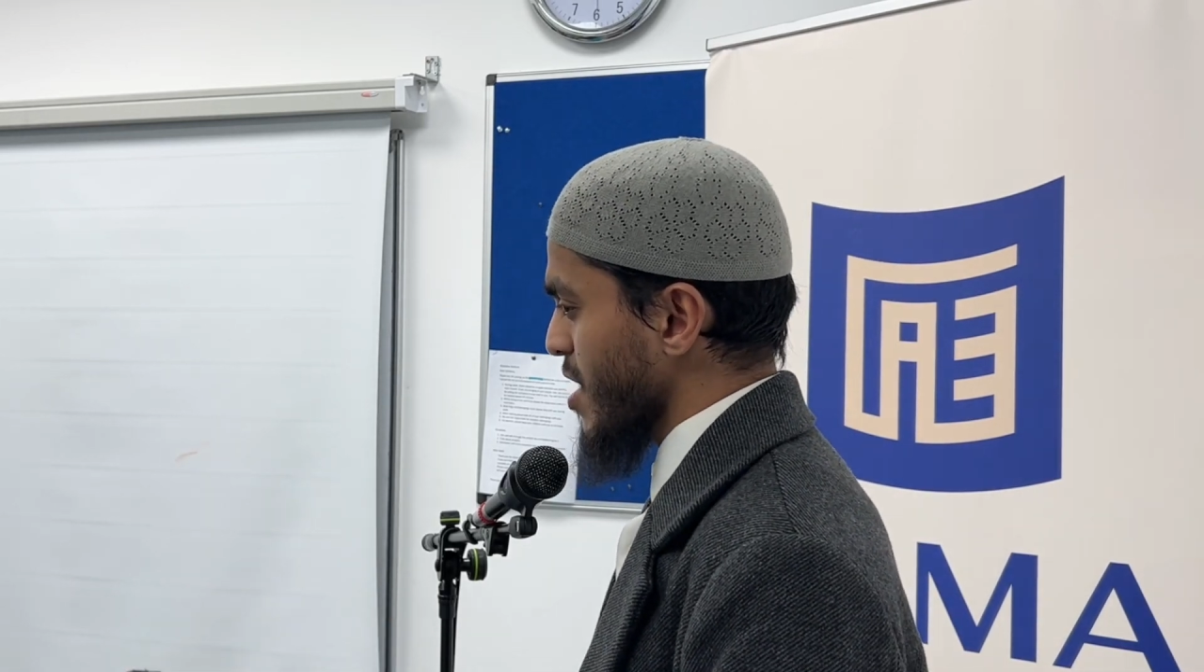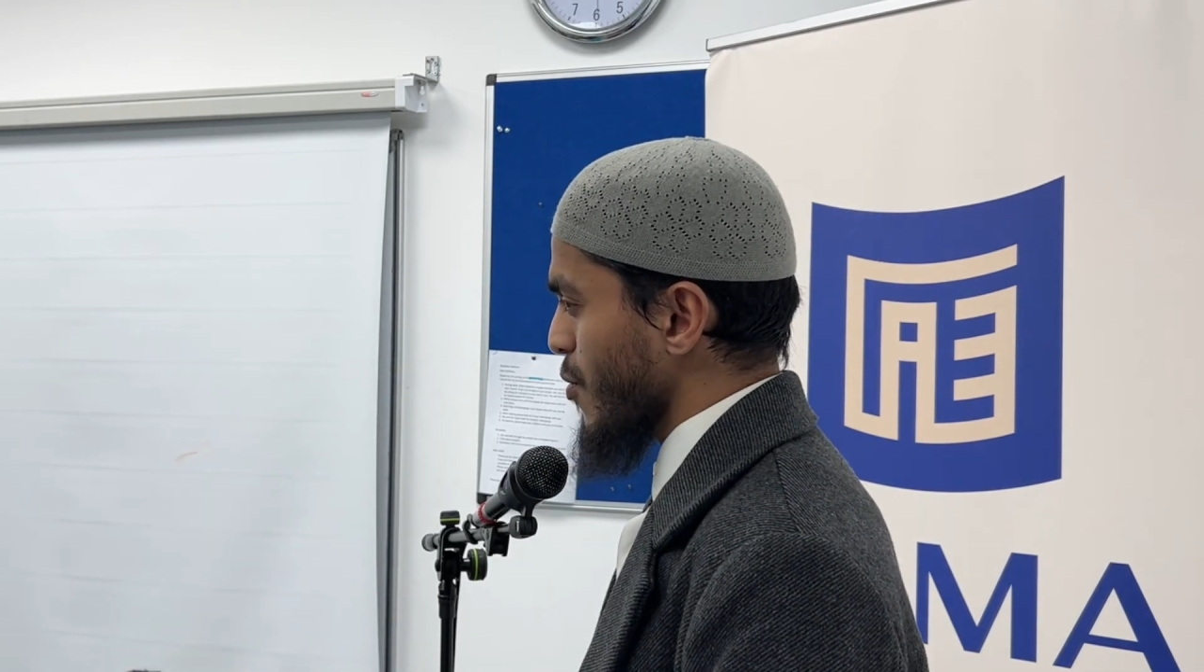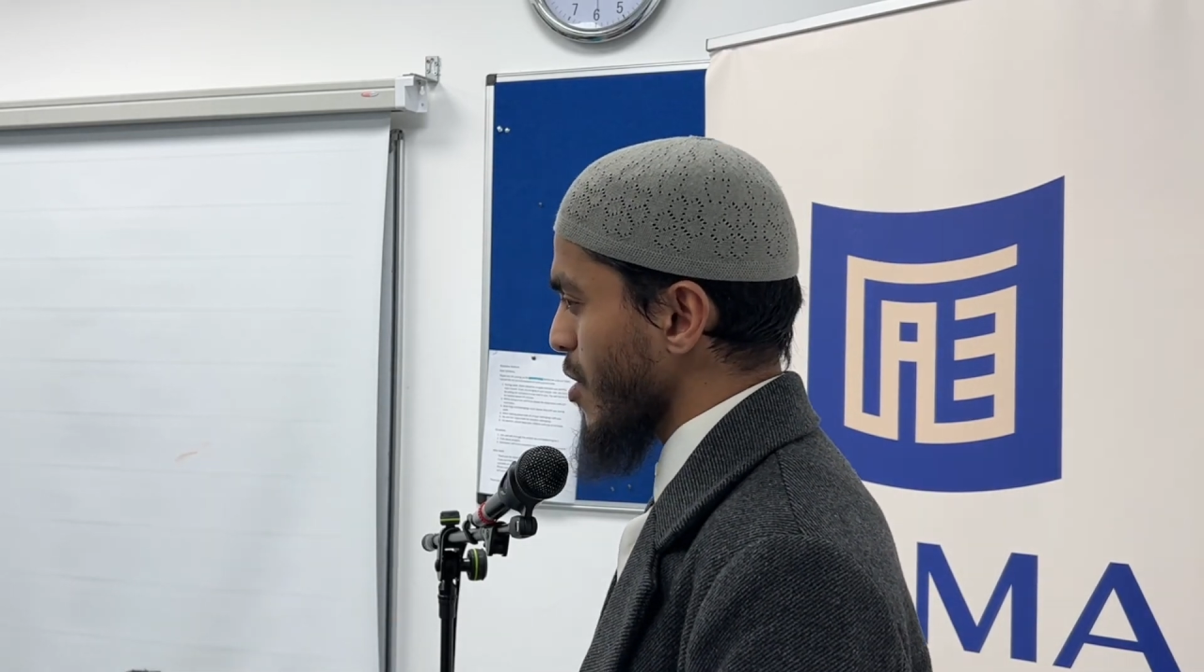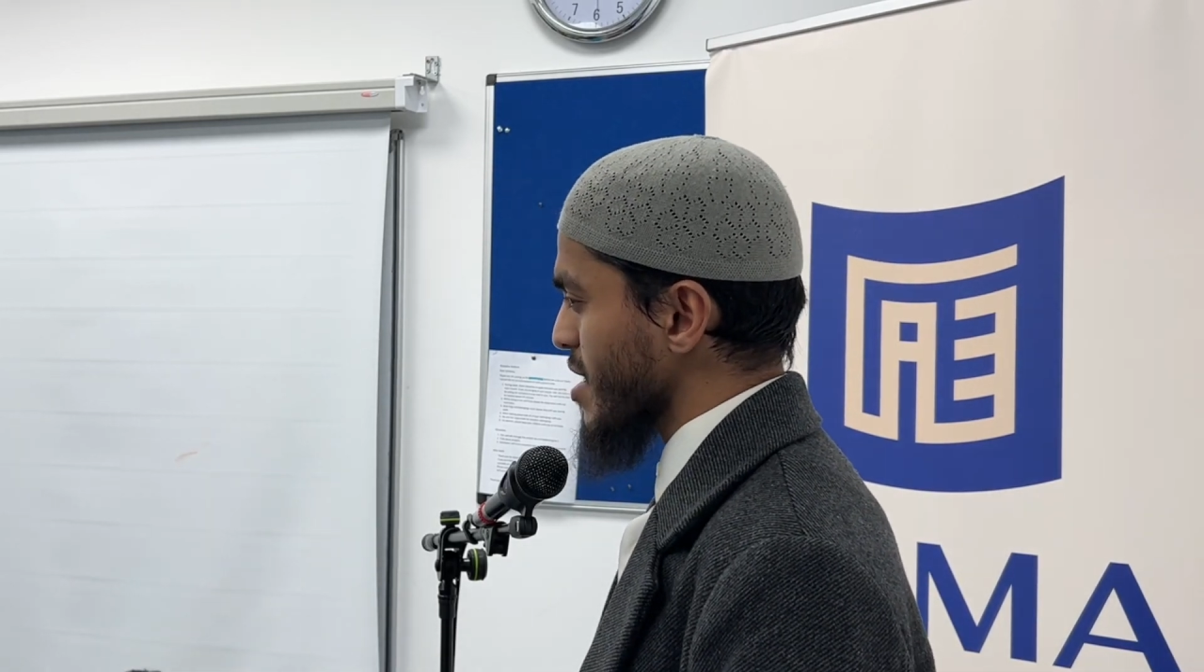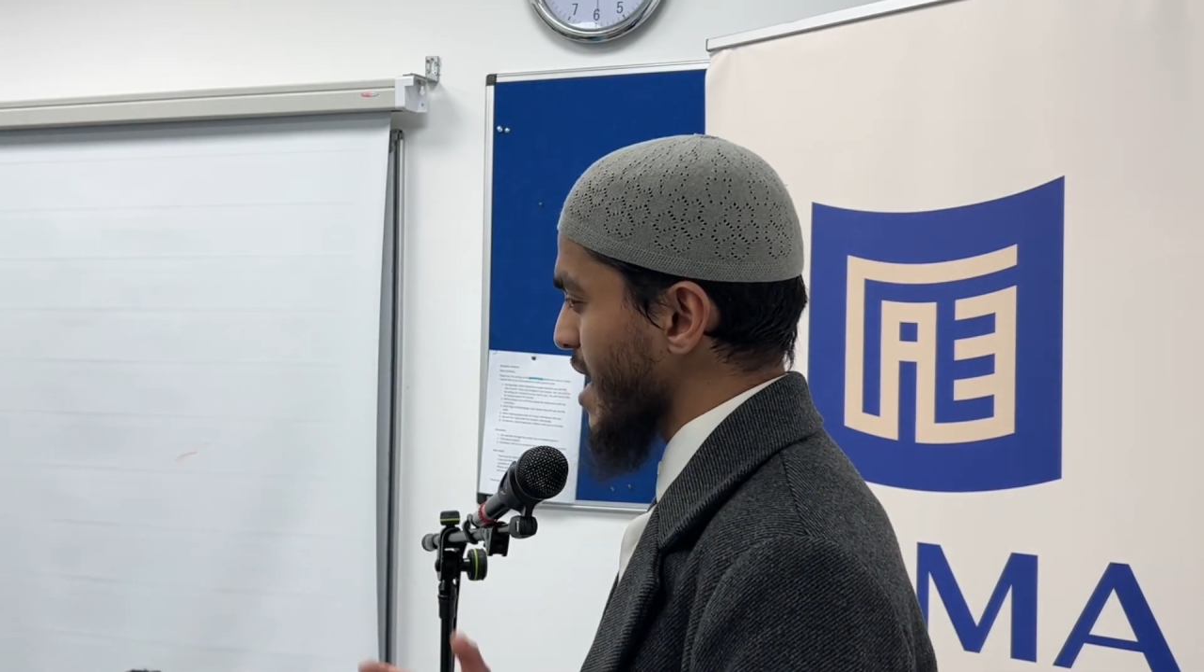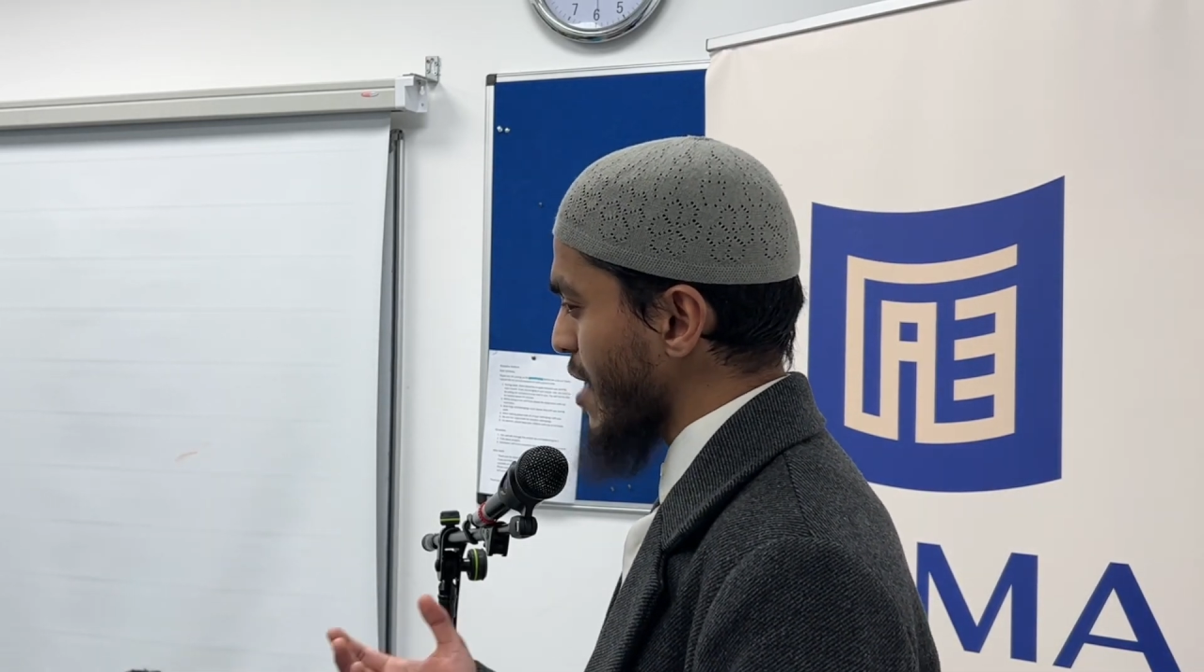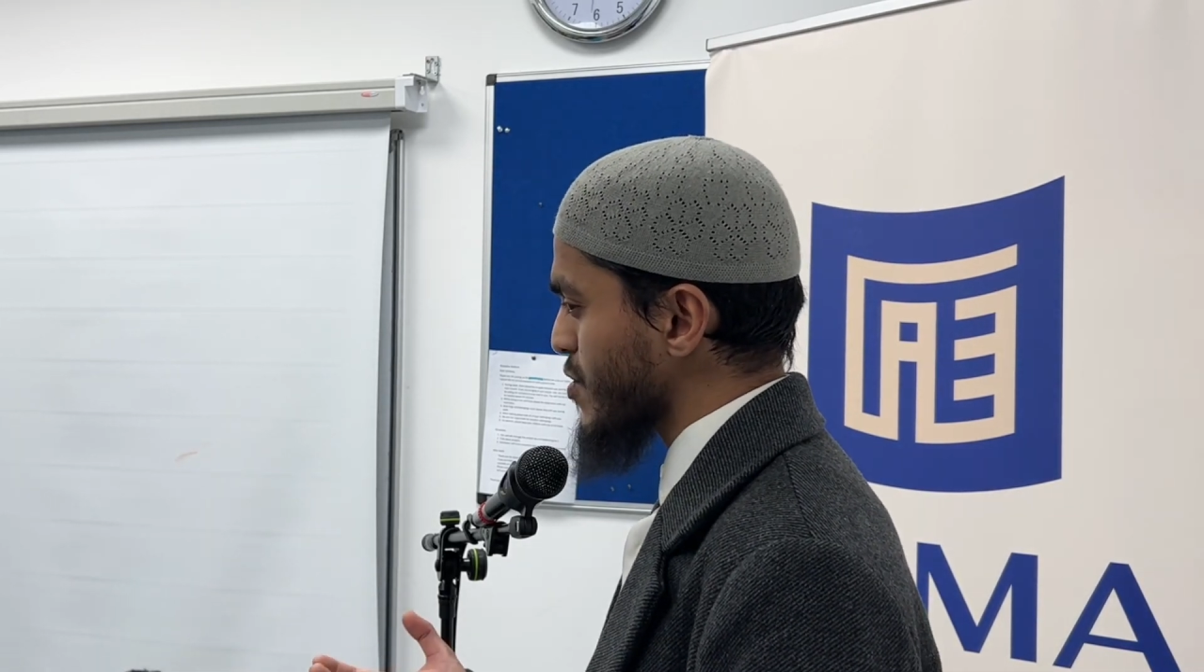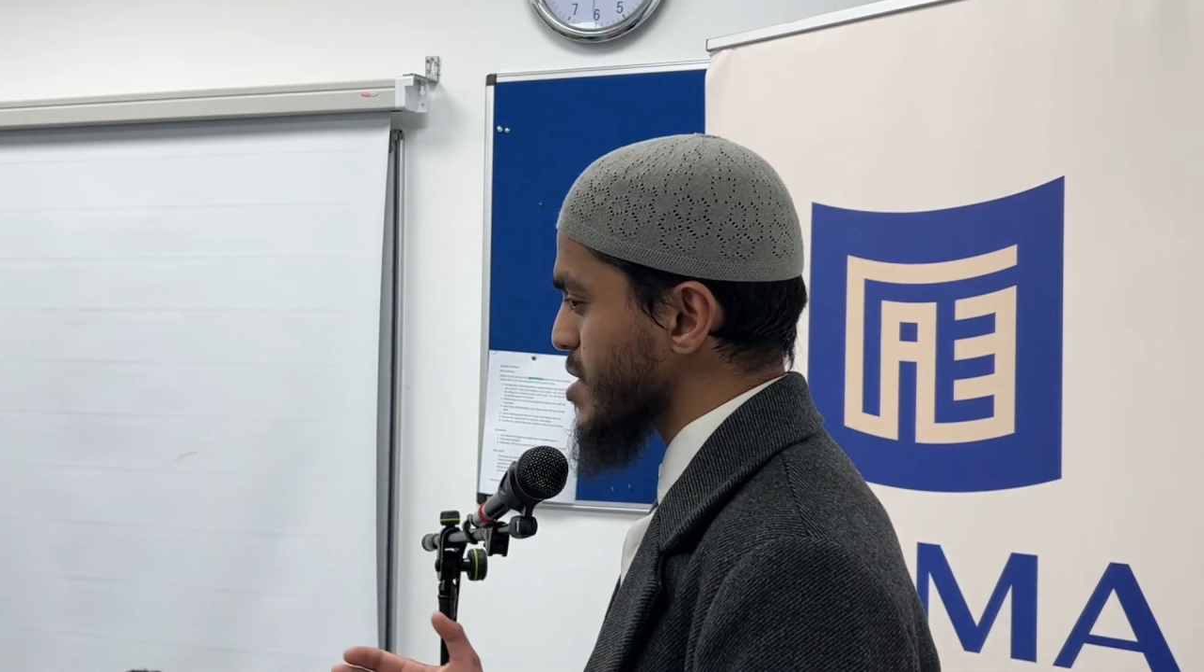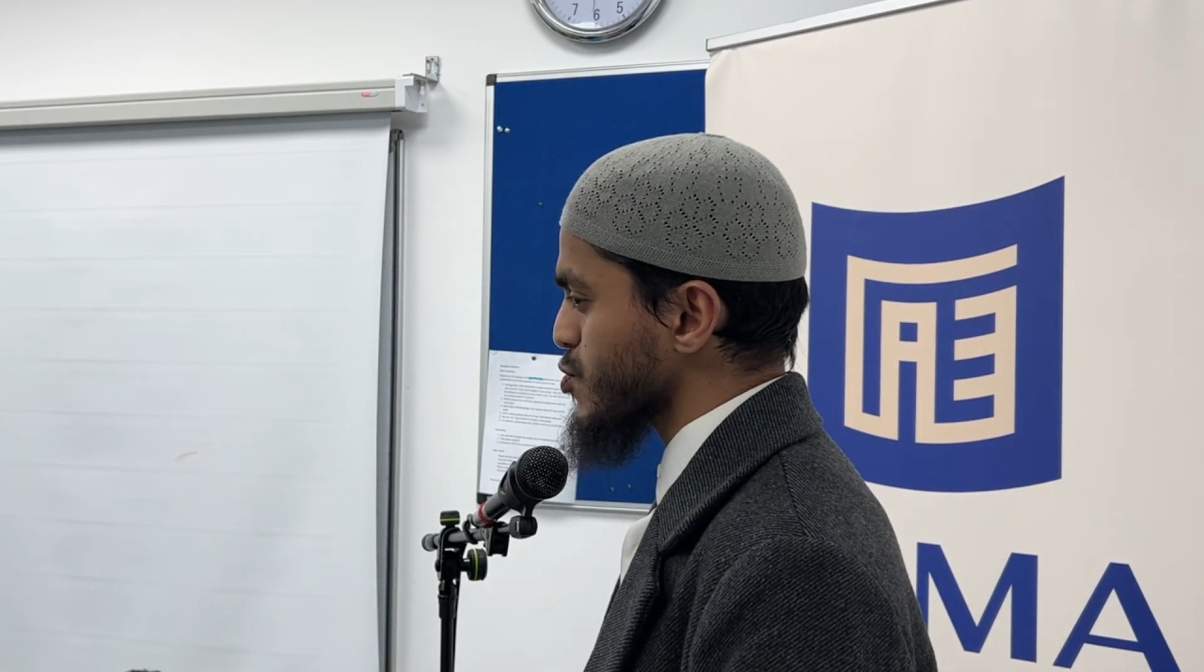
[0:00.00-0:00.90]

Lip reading: What a cowardly